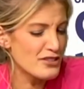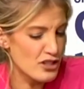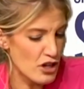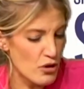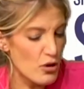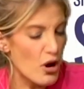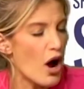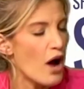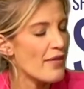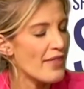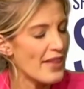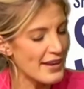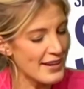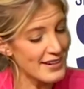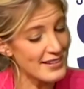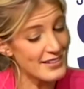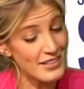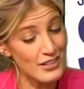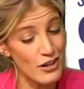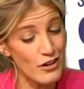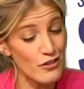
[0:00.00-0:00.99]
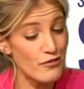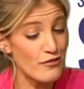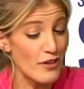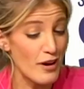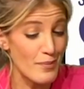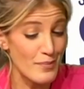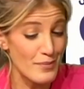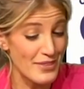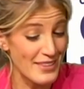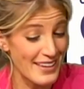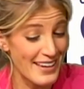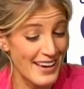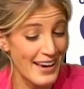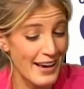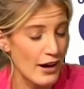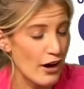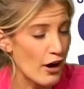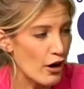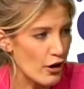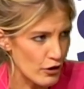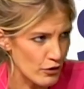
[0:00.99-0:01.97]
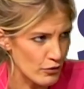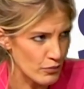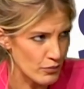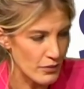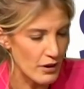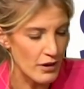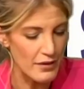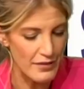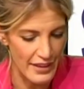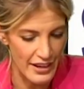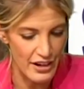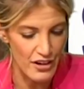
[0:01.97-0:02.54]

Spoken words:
So they need to know from the king, are they